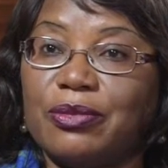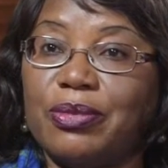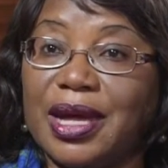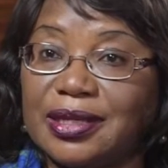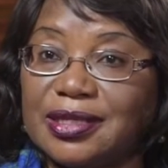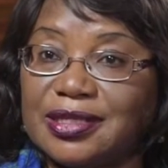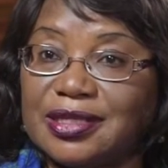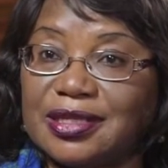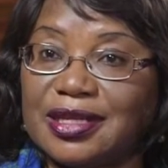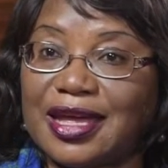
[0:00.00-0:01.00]

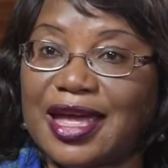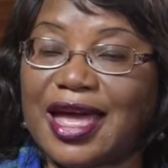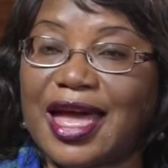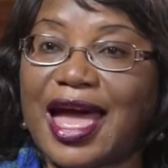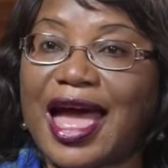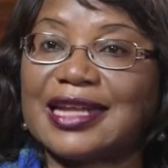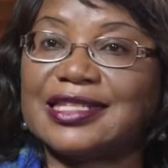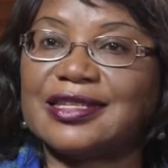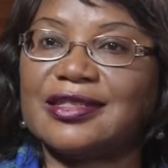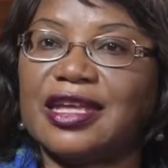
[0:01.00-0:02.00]
but
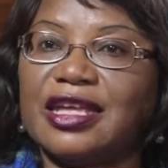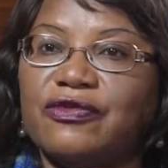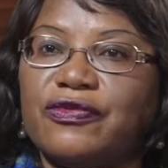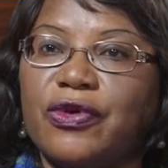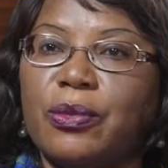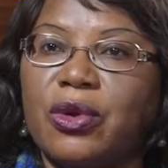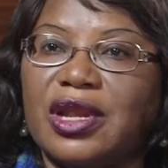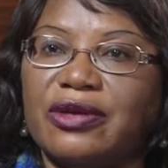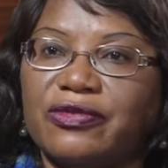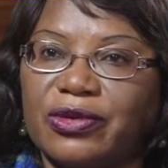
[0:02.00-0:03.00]
at the informal
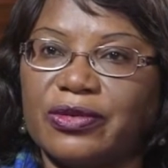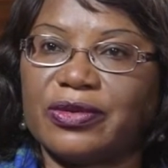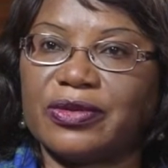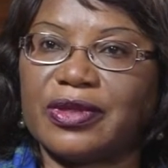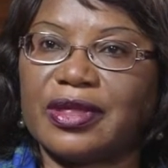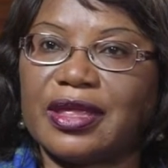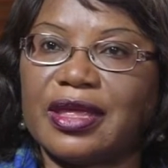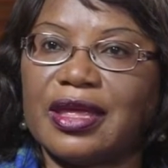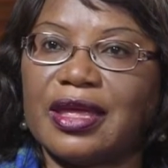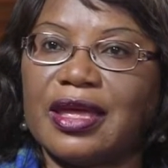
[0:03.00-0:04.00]
level.
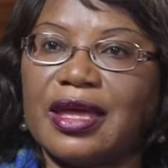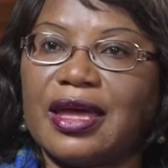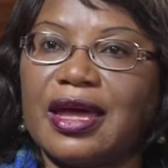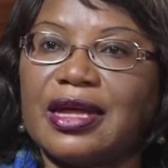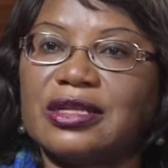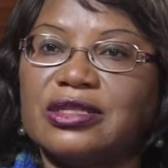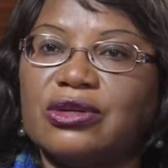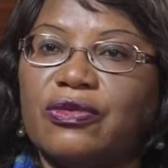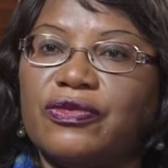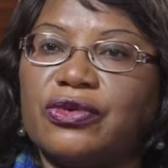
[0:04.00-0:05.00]

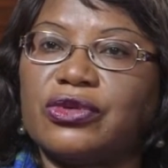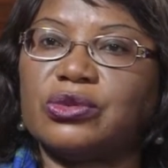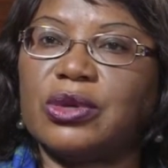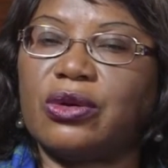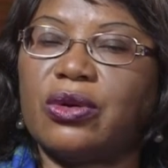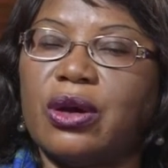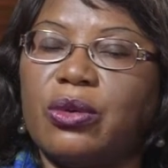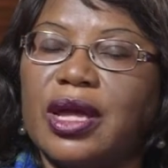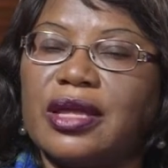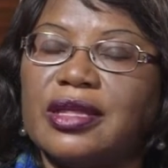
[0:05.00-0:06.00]
And of course, we are all
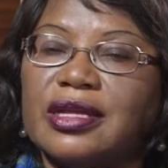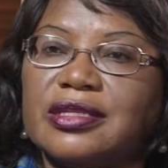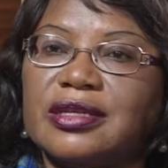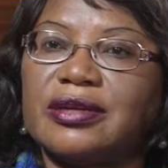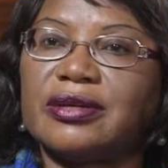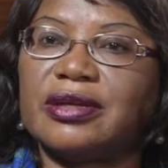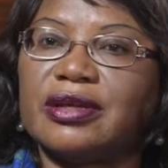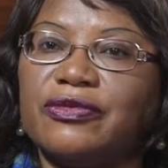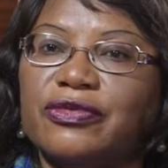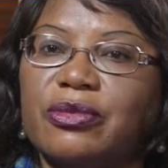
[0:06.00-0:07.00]
aware that
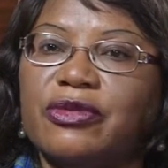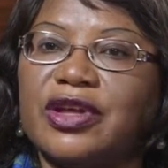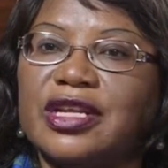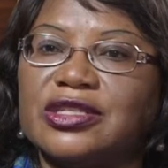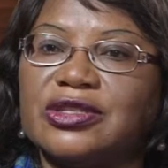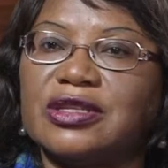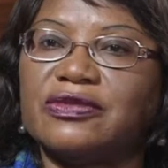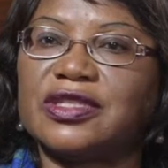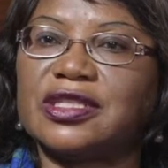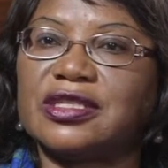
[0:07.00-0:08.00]
informal financial
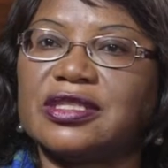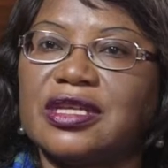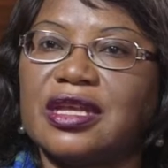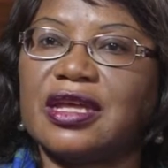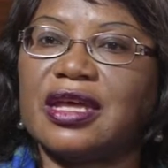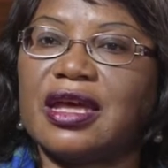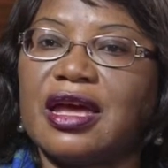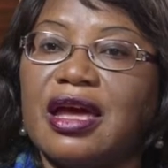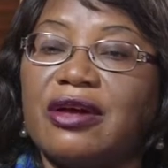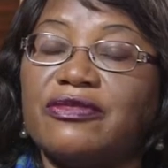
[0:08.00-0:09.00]
services
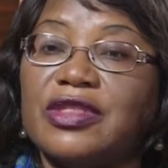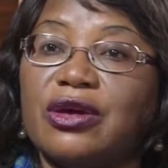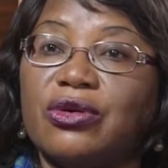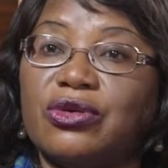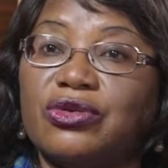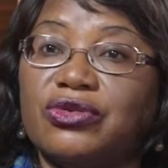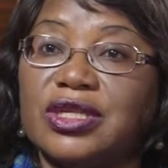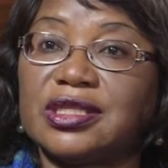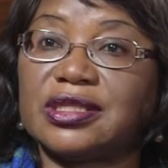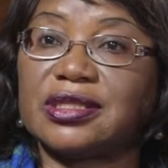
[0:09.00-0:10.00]
have their own
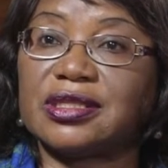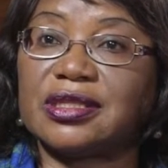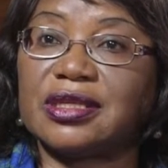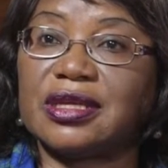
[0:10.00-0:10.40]
risks